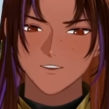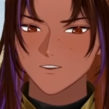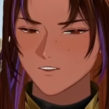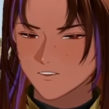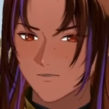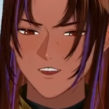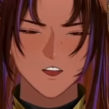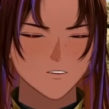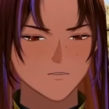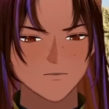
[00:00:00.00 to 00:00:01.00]

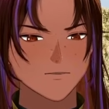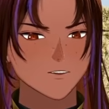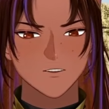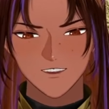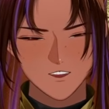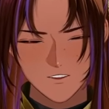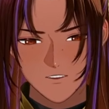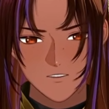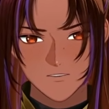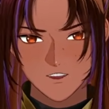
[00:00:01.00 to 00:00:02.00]
spiral staircase
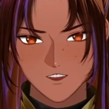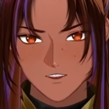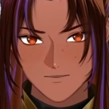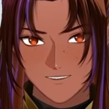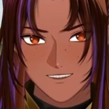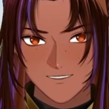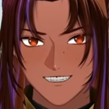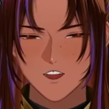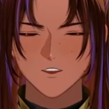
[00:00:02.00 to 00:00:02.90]
straight up is.